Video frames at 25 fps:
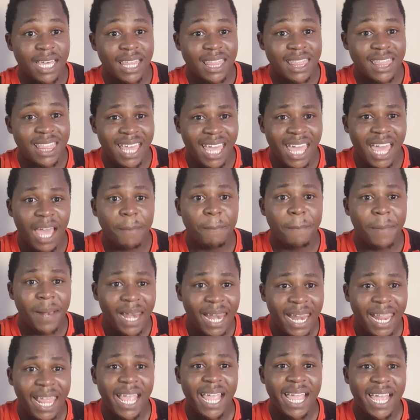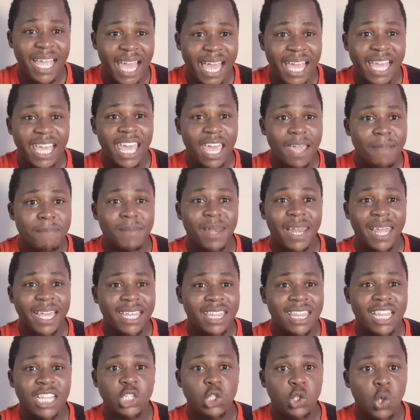they are playing a game
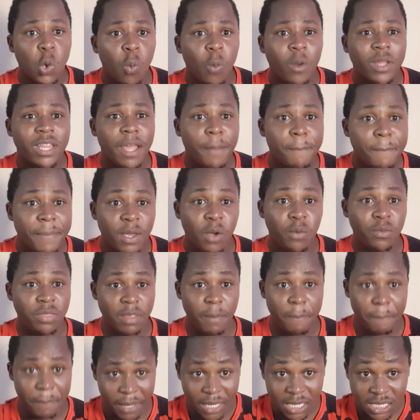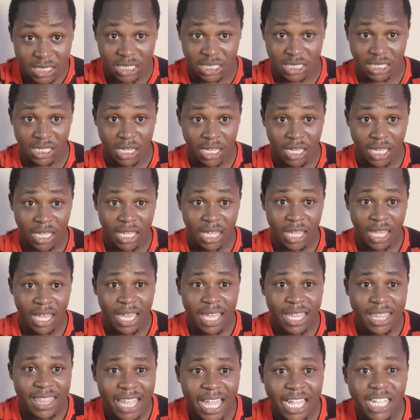like they don't want to be on the pitch.
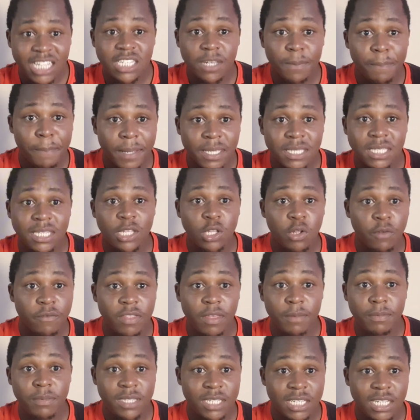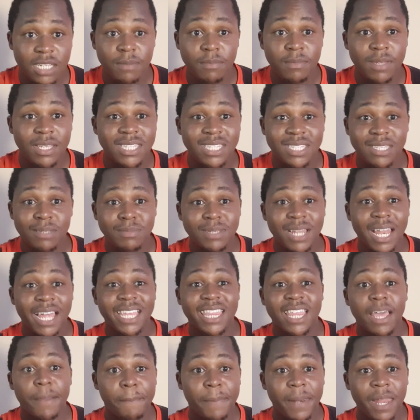90% of the team, it seems like
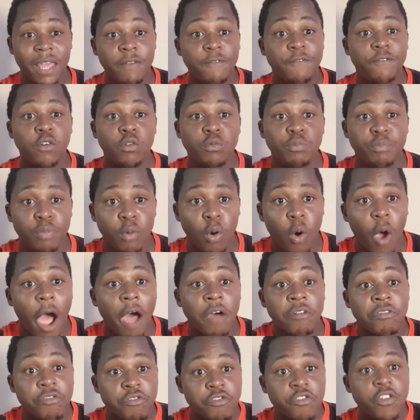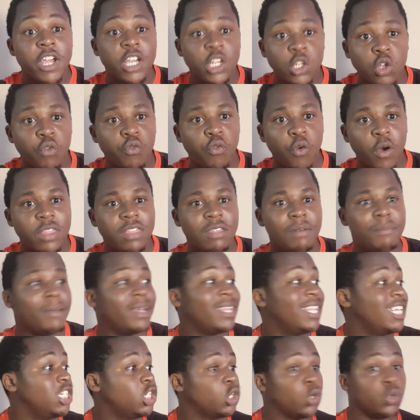they're playing football afraid of what the
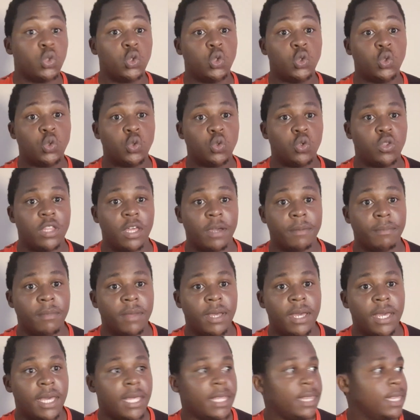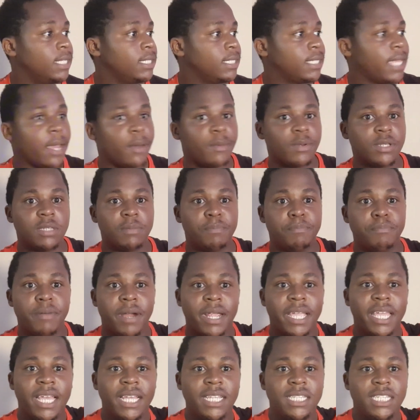manager will do to them. This guy was
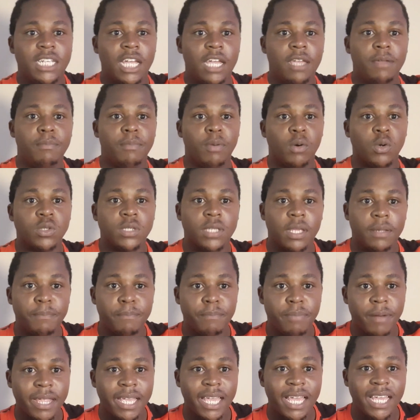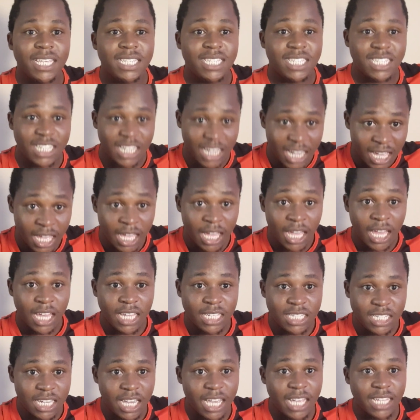breaking tables and breaking
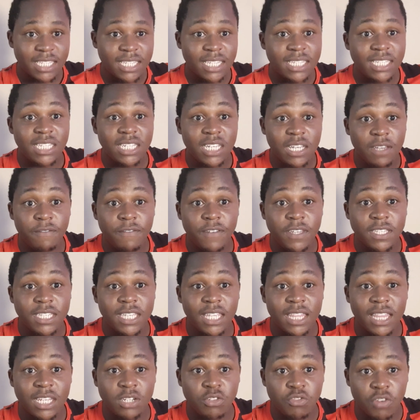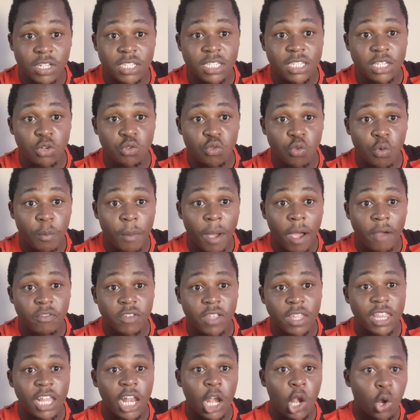chairs and TVs in the dressing room
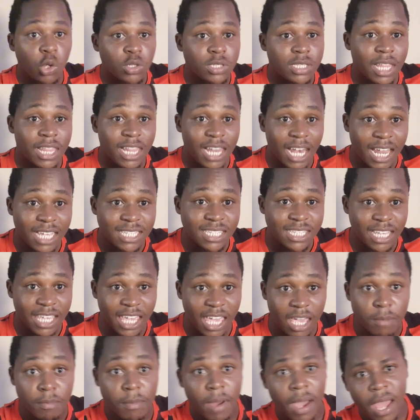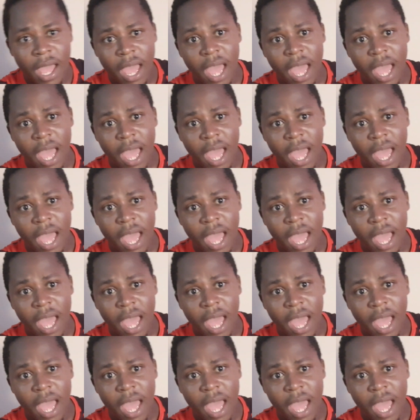after they lost the last game.